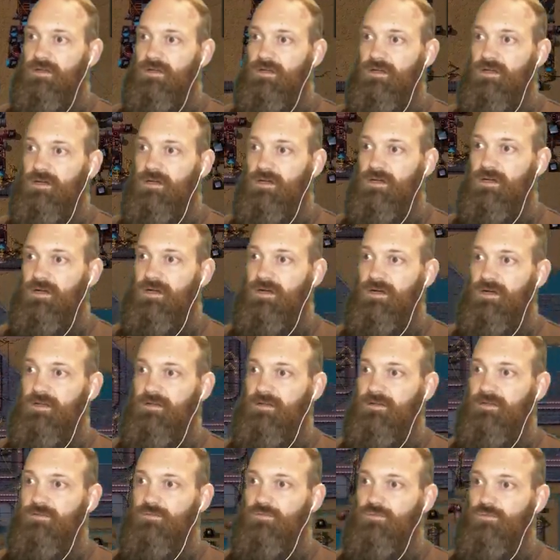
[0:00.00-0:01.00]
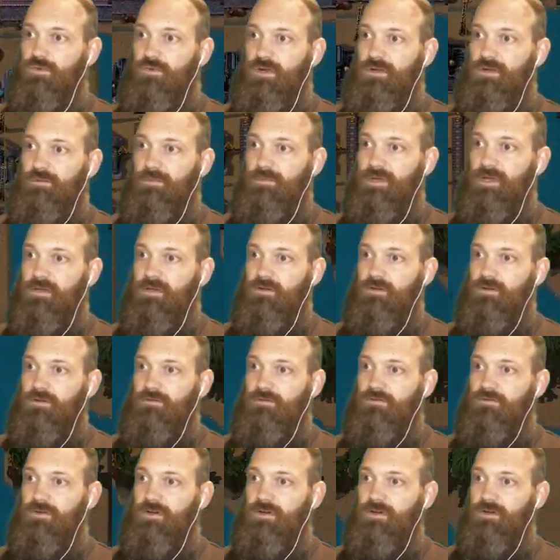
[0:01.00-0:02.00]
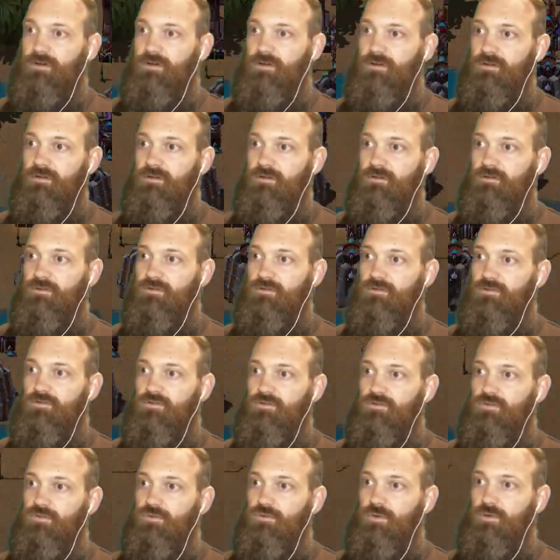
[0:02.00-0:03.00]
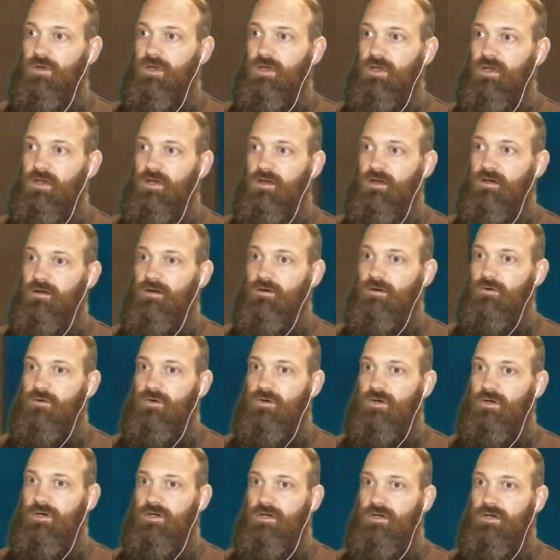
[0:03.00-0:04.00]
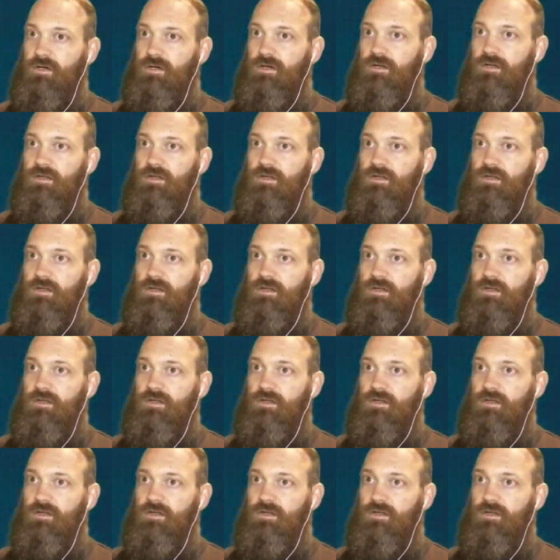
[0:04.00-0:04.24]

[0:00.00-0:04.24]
Let's run back over to our